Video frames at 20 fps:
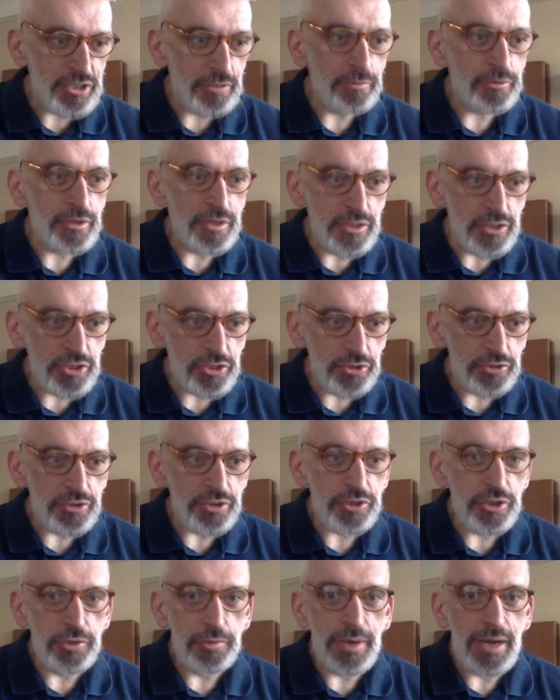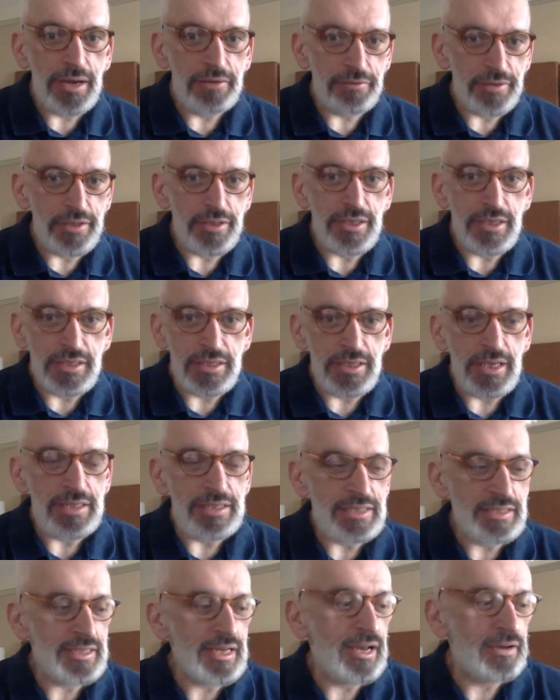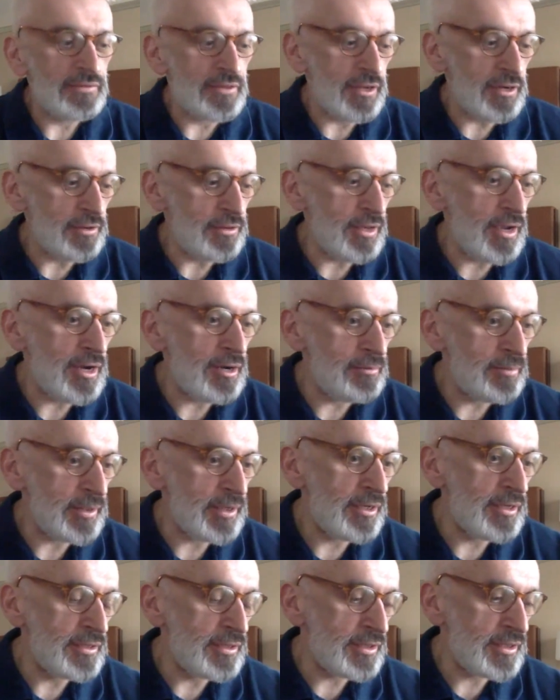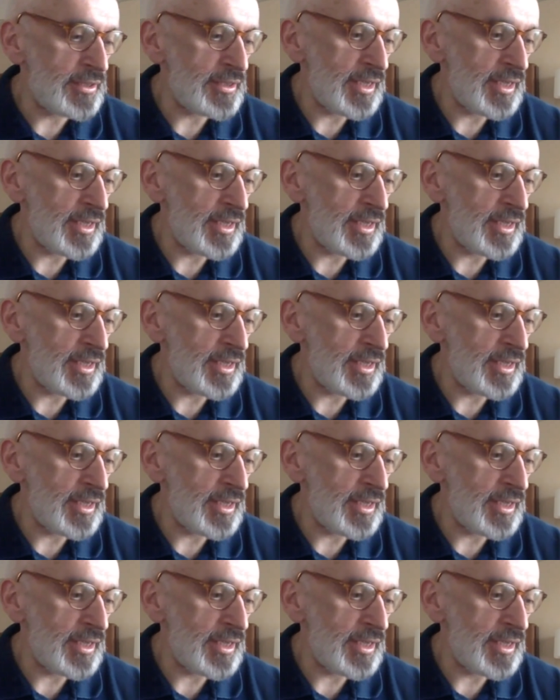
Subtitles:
between the students who arrive and the staff that are there, because